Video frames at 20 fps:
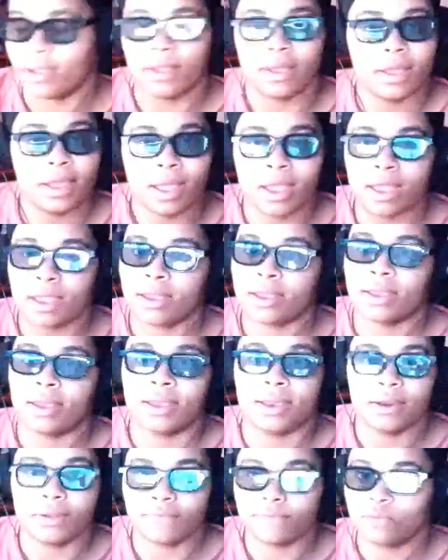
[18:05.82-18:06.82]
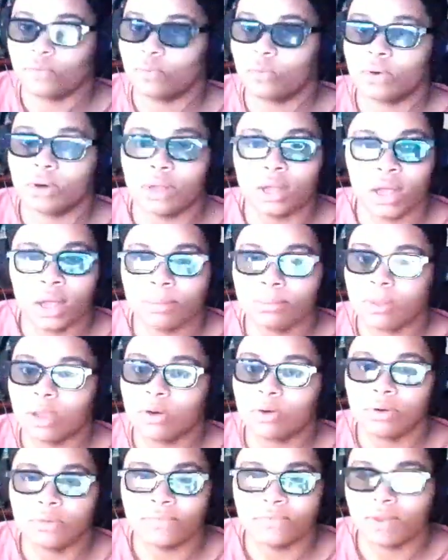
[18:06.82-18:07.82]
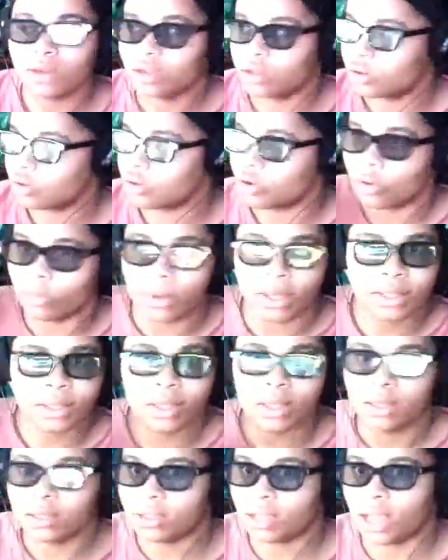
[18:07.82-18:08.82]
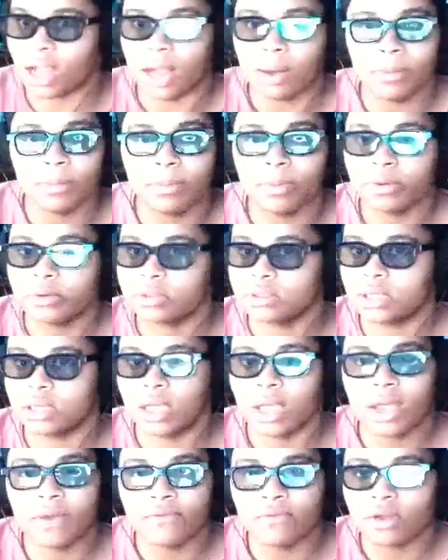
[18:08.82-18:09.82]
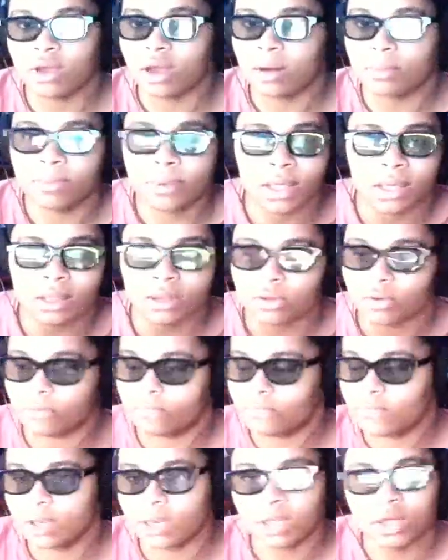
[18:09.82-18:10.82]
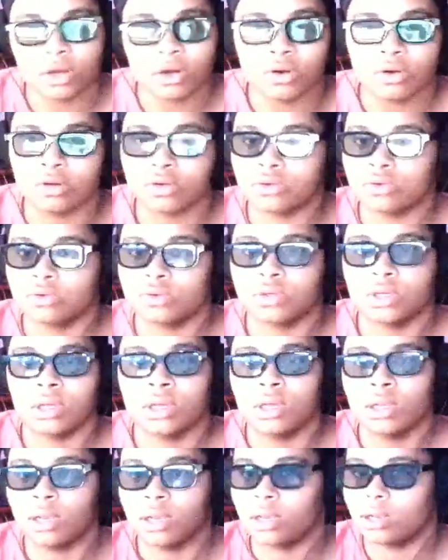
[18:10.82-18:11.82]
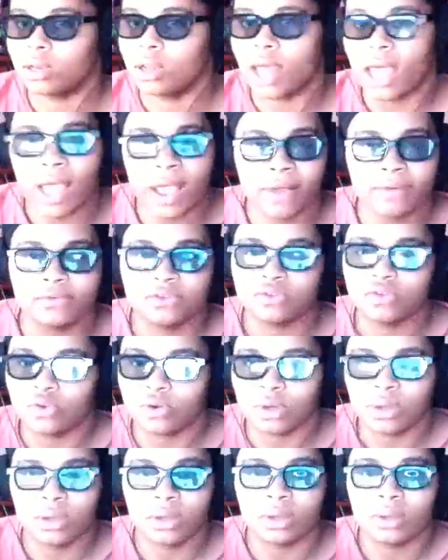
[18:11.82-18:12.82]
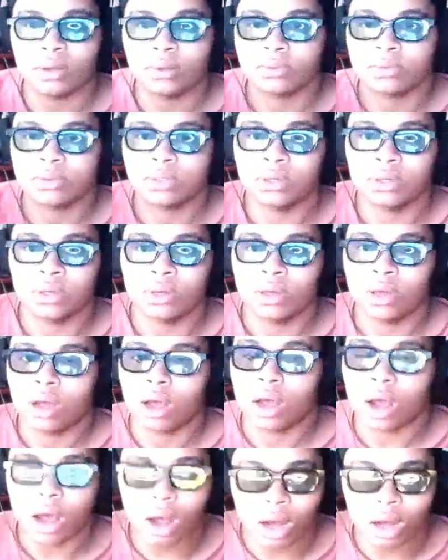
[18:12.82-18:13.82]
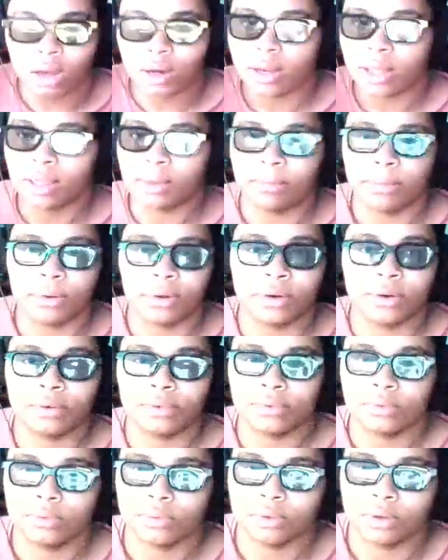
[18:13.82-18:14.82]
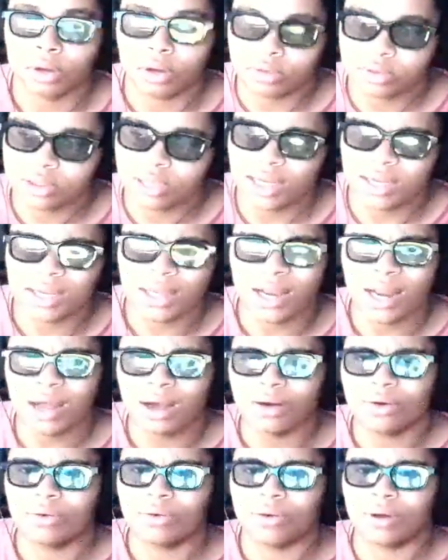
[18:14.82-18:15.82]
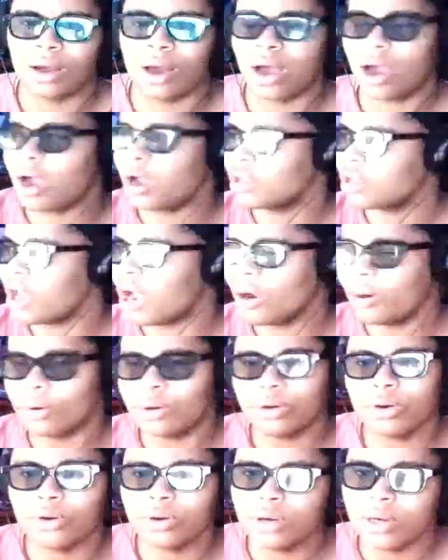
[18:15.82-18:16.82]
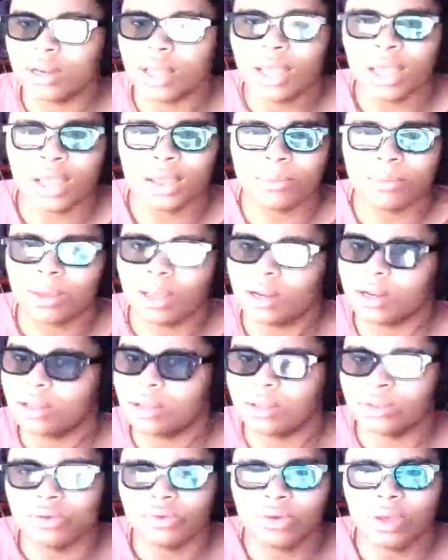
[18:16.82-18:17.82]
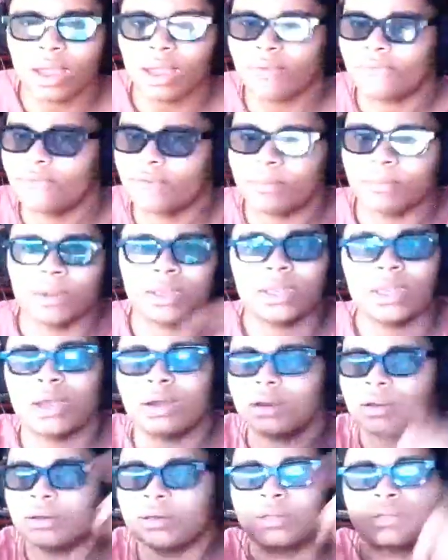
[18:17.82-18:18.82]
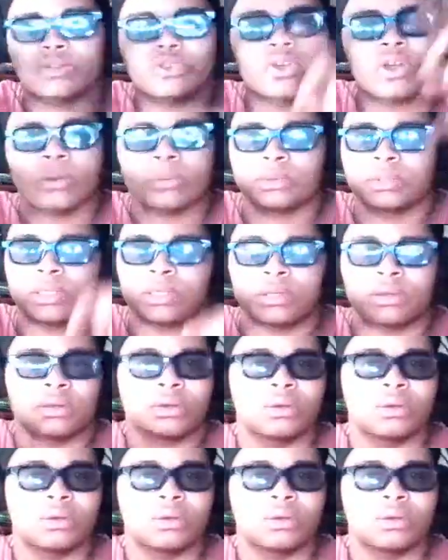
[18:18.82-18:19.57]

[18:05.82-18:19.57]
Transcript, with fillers: hey and if you want an update on the video go on my tiktok i'll be posting every updates on videos live streams all that bro go check it out I, y'all already know the name killer 2k finna be down in the description